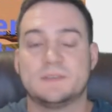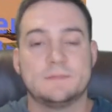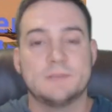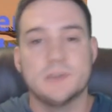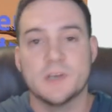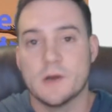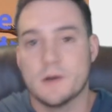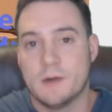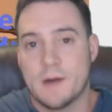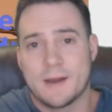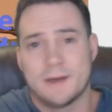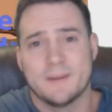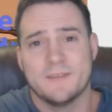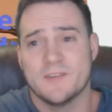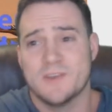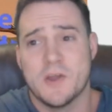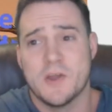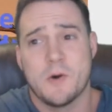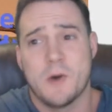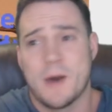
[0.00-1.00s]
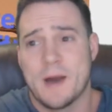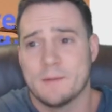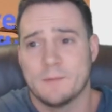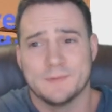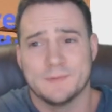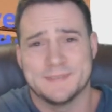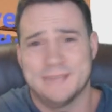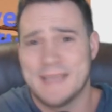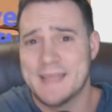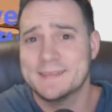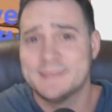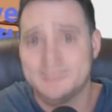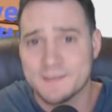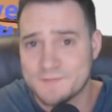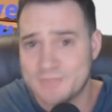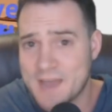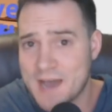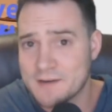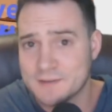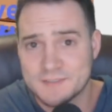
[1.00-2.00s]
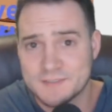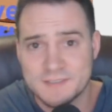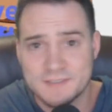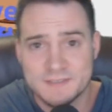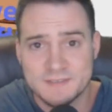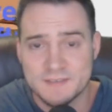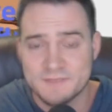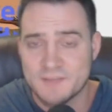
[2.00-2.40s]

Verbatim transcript: you know, I don't even know how, tens of thousands,